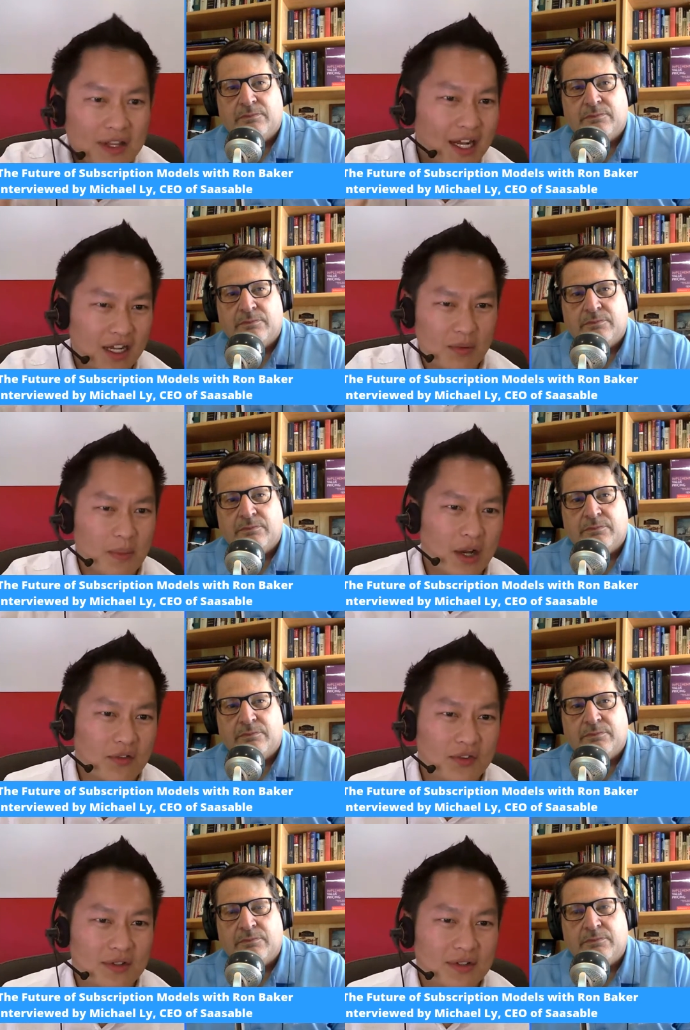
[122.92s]
Speaker 1: did that come
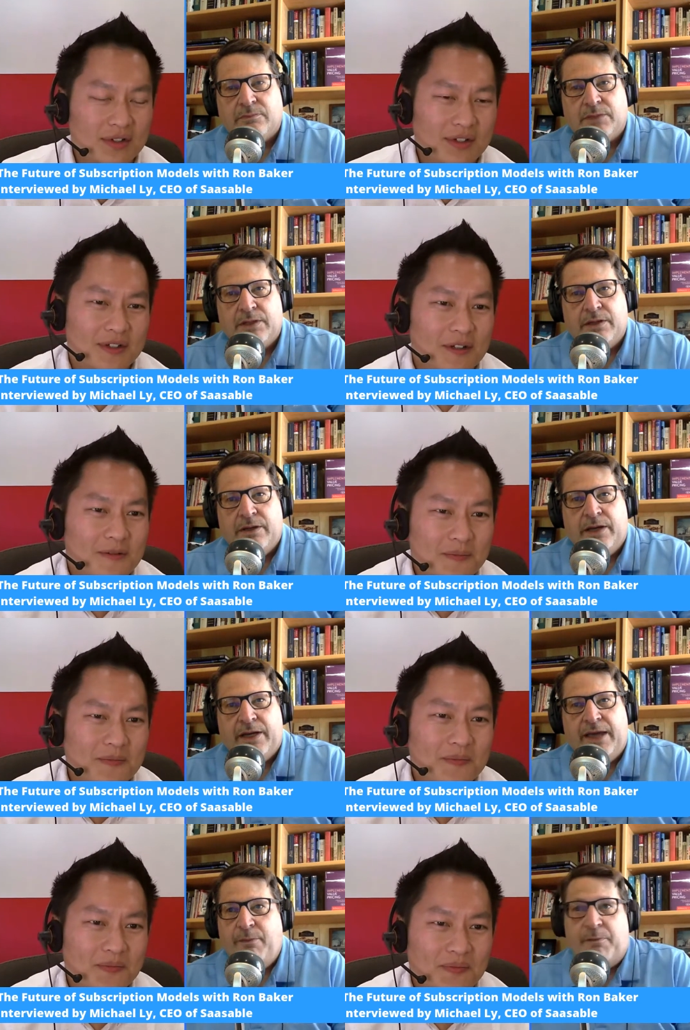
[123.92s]
about for you?
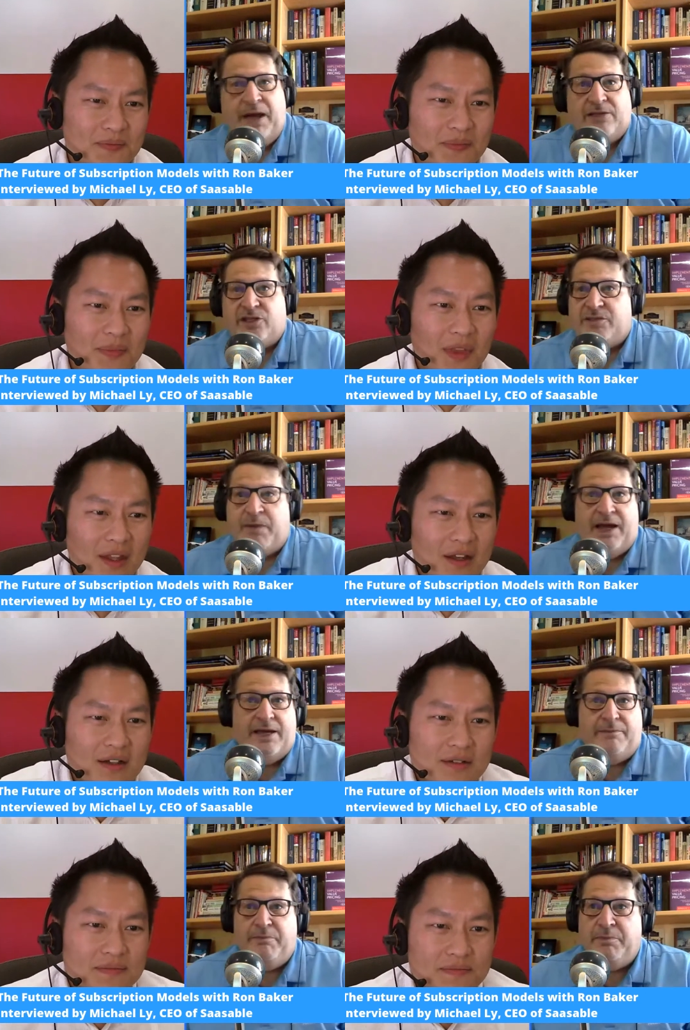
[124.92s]
Speaker 2: It came about just by
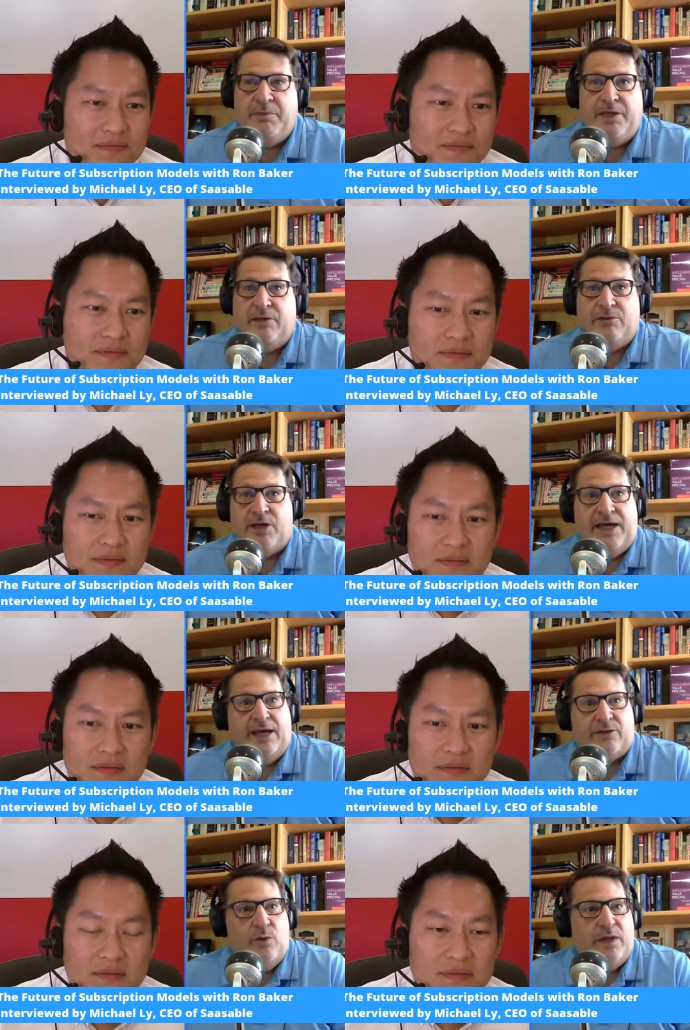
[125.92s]
you know looking
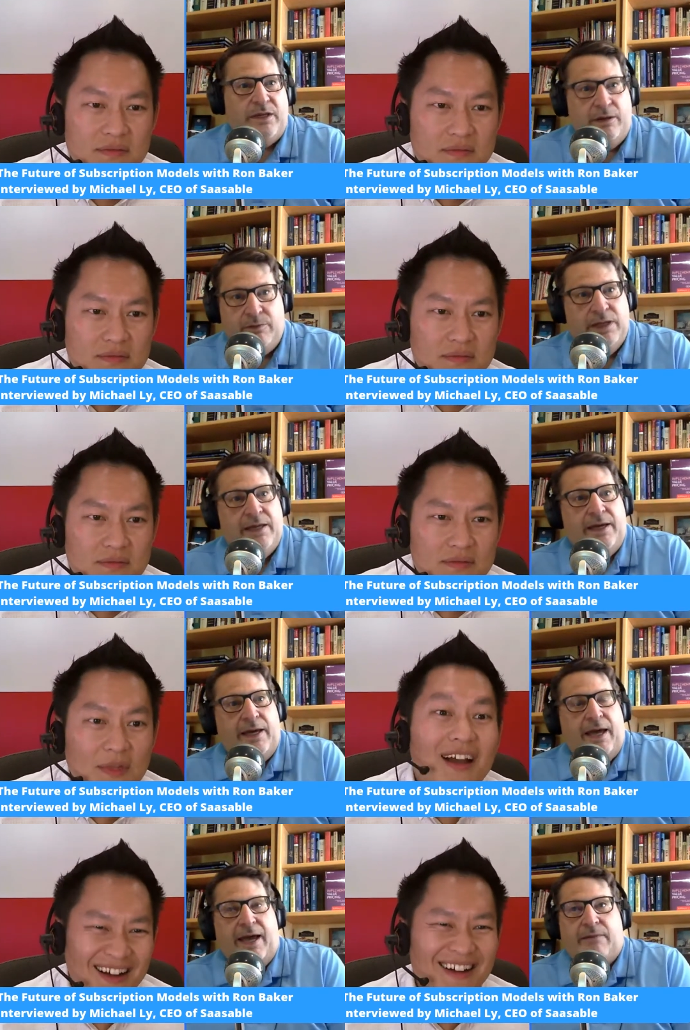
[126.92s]
out the window
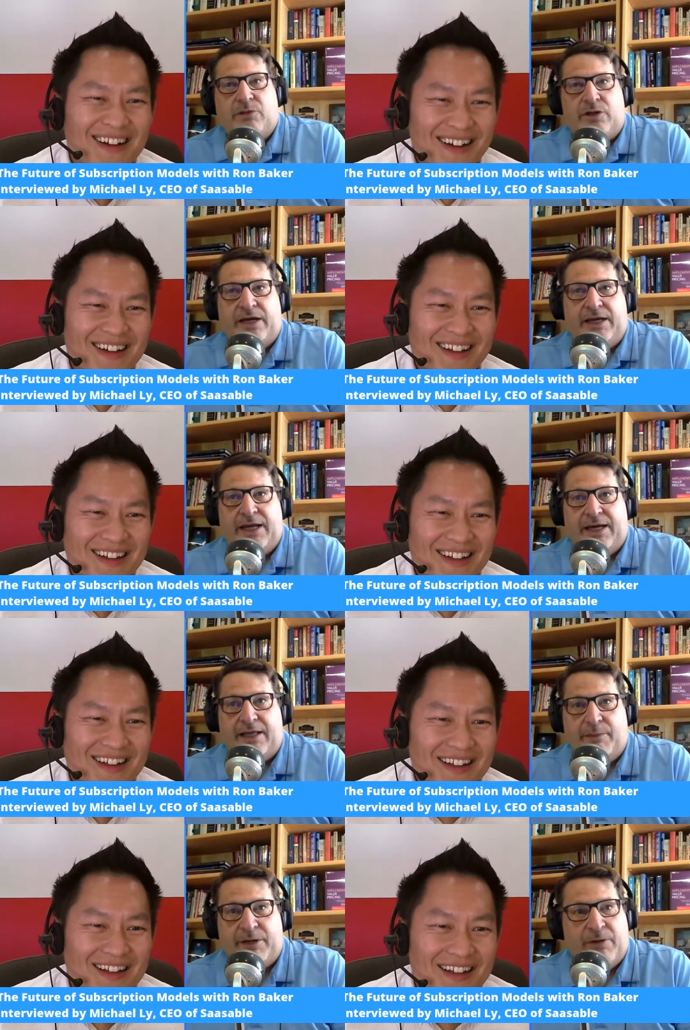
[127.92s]
and looking at
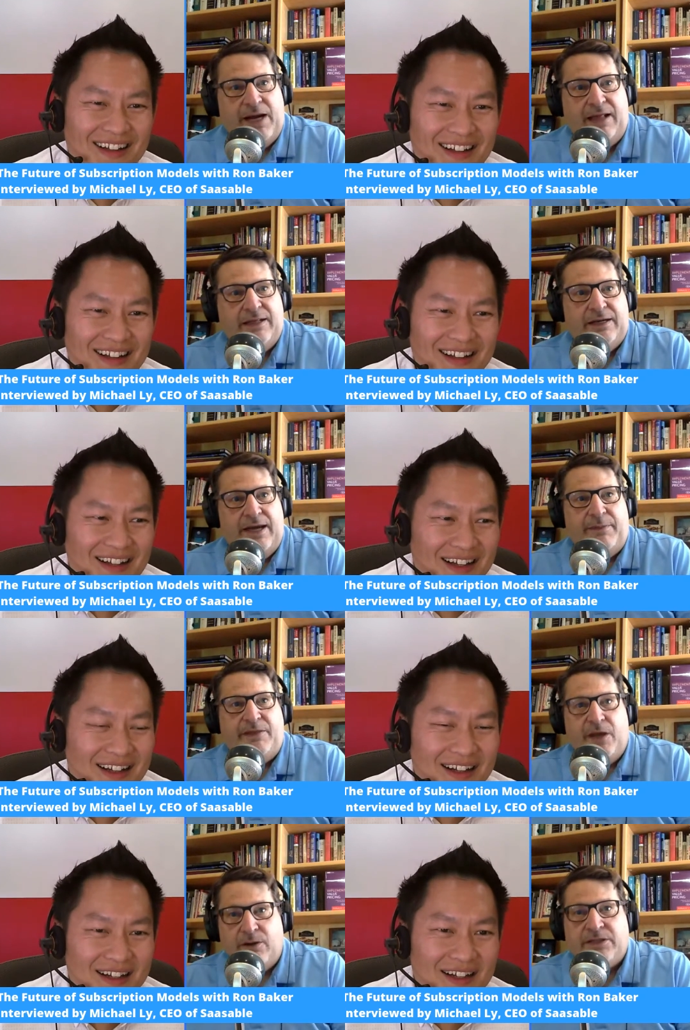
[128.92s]
economic reality. I
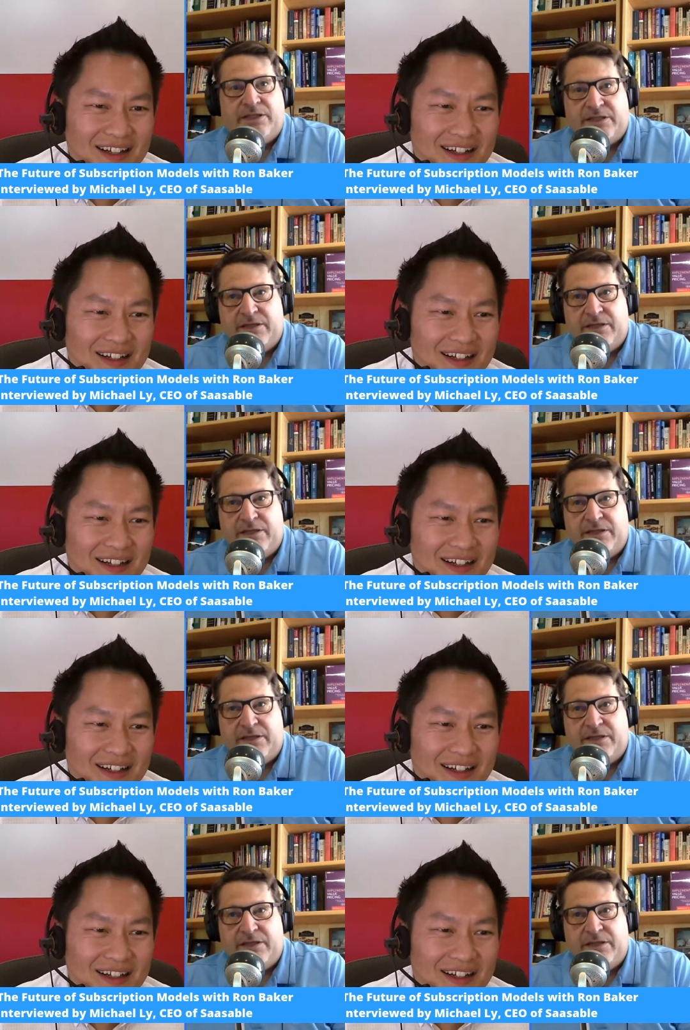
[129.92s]
mean, there is a